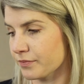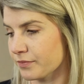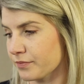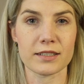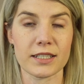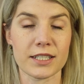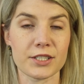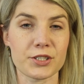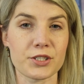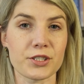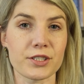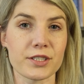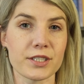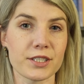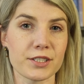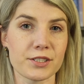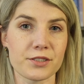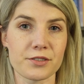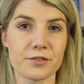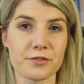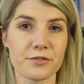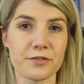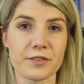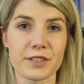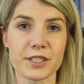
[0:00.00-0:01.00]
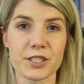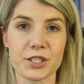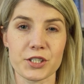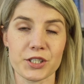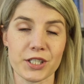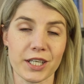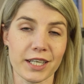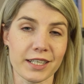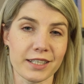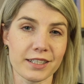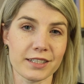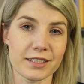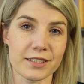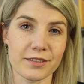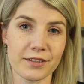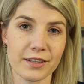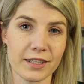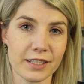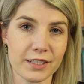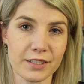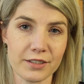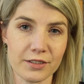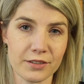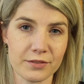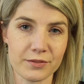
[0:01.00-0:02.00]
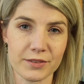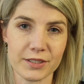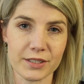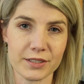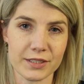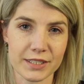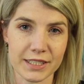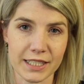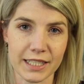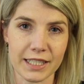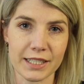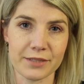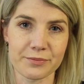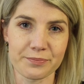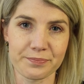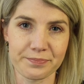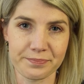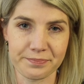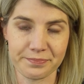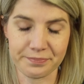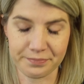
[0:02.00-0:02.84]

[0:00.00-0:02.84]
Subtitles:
That you need to finish anything in the end.